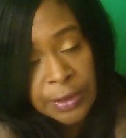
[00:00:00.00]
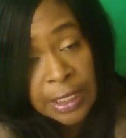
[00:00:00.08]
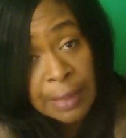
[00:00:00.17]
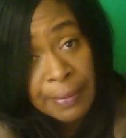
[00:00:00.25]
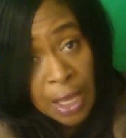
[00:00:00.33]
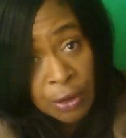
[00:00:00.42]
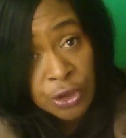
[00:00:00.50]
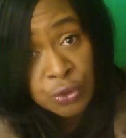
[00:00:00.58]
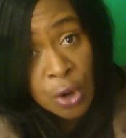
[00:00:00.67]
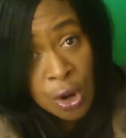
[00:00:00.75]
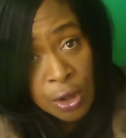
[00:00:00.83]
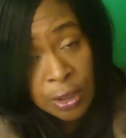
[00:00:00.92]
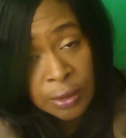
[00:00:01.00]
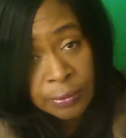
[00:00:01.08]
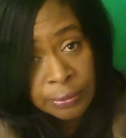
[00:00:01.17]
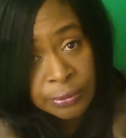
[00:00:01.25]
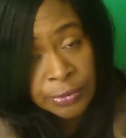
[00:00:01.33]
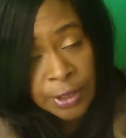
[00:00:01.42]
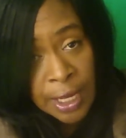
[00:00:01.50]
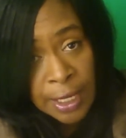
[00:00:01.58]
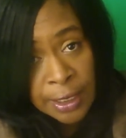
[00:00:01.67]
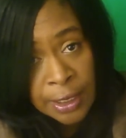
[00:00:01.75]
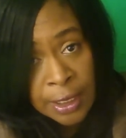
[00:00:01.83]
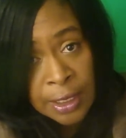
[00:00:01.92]
The amount is wrong.
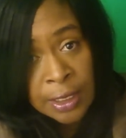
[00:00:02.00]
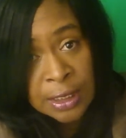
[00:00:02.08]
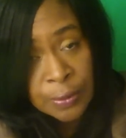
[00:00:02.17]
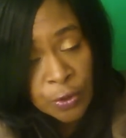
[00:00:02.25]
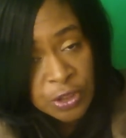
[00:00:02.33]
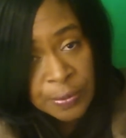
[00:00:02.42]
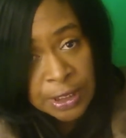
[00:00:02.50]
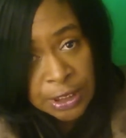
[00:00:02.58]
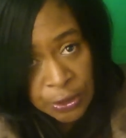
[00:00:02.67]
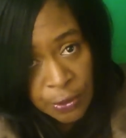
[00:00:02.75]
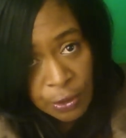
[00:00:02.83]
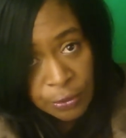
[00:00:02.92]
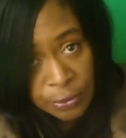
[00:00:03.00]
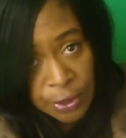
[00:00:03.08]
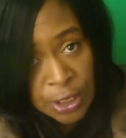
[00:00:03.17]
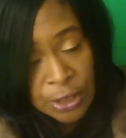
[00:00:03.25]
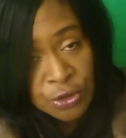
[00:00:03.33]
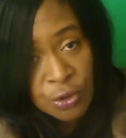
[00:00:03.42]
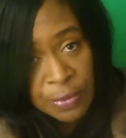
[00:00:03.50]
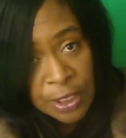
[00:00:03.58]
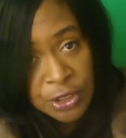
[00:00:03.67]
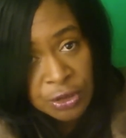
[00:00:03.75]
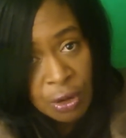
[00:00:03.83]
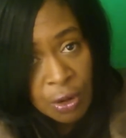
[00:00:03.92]
Okay, it's supposed to be 0. So
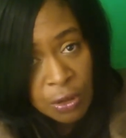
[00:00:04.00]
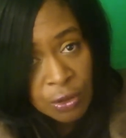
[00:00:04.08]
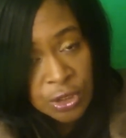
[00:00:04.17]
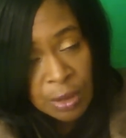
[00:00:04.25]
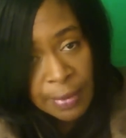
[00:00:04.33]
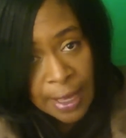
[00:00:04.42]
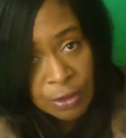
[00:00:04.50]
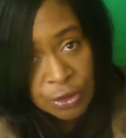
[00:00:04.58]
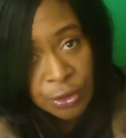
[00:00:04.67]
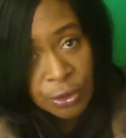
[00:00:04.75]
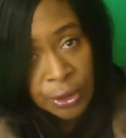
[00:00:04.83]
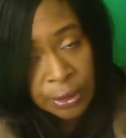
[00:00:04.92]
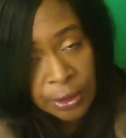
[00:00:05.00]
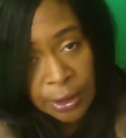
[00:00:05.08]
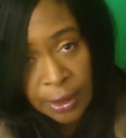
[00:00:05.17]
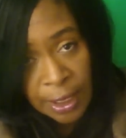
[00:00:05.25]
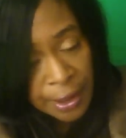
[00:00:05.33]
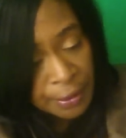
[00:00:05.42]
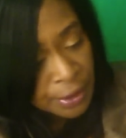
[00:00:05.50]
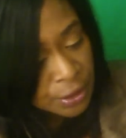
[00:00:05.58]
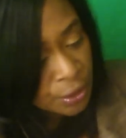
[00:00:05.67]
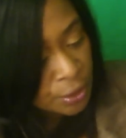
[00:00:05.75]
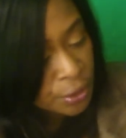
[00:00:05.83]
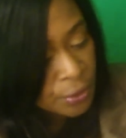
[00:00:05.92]
make sure all those amounts and errors
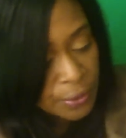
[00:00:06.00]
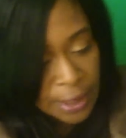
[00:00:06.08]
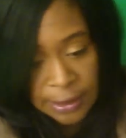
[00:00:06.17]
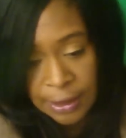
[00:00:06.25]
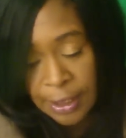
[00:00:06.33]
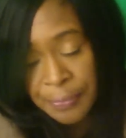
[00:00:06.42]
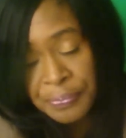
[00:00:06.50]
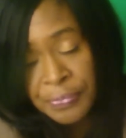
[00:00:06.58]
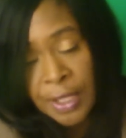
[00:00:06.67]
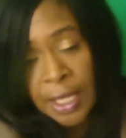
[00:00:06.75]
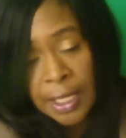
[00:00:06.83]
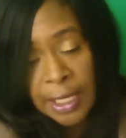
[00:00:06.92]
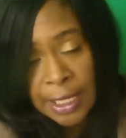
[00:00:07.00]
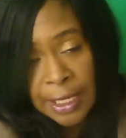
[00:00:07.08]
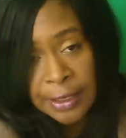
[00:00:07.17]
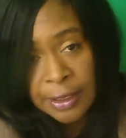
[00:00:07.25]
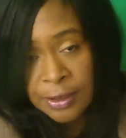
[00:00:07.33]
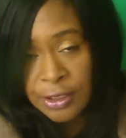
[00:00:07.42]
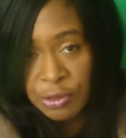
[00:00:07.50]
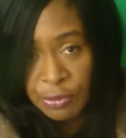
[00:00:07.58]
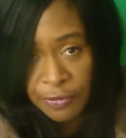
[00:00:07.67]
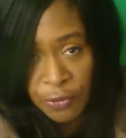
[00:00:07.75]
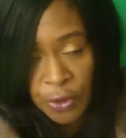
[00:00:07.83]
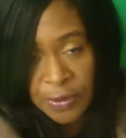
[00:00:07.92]
are corrected. And this is
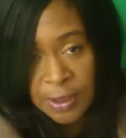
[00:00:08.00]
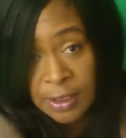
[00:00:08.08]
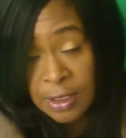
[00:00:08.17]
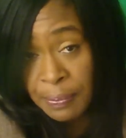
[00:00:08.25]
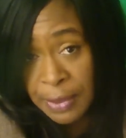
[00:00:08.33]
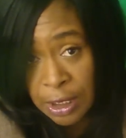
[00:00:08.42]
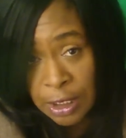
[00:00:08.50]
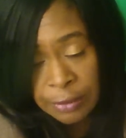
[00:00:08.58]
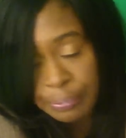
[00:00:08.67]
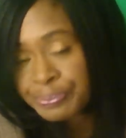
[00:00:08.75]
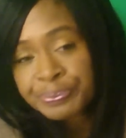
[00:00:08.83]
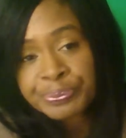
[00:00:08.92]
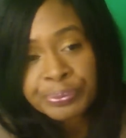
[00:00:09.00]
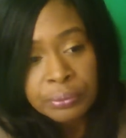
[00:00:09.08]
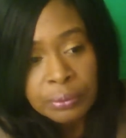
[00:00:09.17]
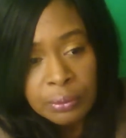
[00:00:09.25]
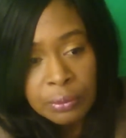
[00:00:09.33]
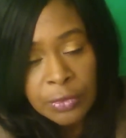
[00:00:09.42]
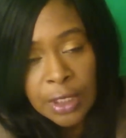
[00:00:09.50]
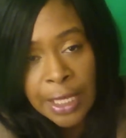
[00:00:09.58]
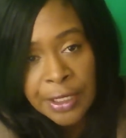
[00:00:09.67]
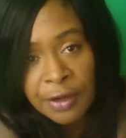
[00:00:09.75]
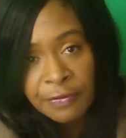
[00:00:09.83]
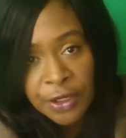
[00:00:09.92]
number 4. This is a biggie. I
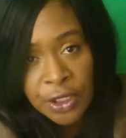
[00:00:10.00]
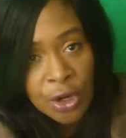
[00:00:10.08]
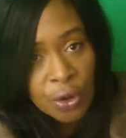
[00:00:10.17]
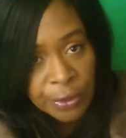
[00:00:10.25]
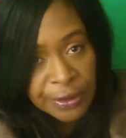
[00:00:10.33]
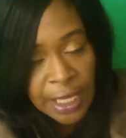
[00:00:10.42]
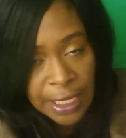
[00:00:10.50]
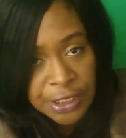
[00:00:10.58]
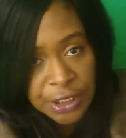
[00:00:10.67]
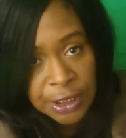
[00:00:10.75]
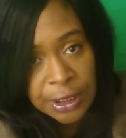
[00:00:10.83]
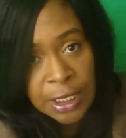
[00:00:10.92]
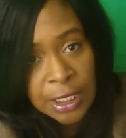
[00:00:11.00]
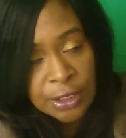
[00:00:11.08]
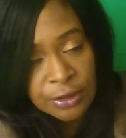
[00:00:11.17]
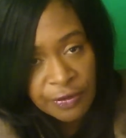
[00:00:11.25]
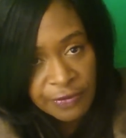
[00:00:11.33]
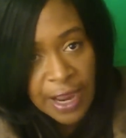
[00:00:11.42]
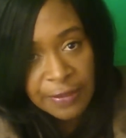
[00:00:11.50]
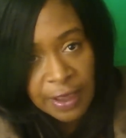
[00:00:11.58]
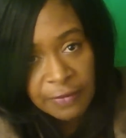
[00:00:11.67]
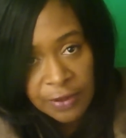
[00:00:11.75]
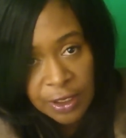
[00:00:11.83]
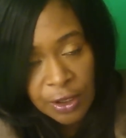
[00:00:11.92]
did a video on re-aging, so find
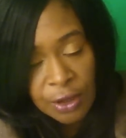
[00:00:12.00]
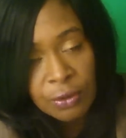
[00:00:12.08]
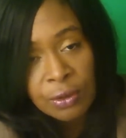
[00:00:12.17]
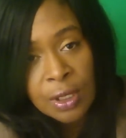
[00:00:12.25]
that video.